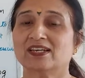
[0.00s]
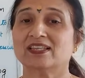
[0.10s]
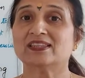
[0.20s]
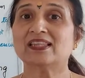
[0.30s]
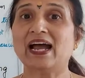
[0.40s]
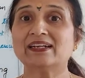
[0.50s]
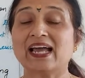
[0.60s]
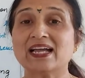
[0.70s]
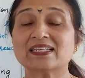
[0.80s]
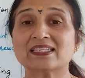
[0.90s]
that
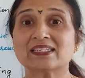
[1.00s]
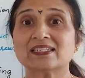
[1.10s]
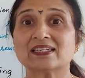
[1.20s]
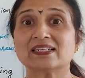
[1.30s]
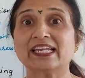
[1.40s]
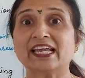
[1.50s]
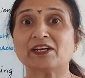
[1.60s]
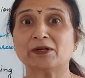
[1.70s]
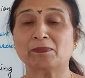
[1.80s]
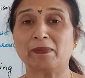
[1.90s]
has
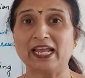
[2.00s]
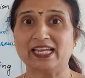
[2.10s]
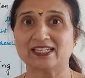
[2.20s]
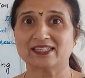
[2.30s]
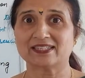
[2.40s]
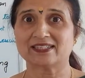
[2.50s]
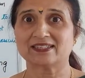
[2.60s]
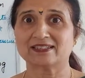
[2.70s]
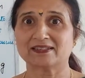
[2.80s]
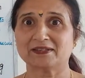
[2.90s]
taken
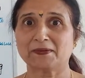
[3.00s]
place?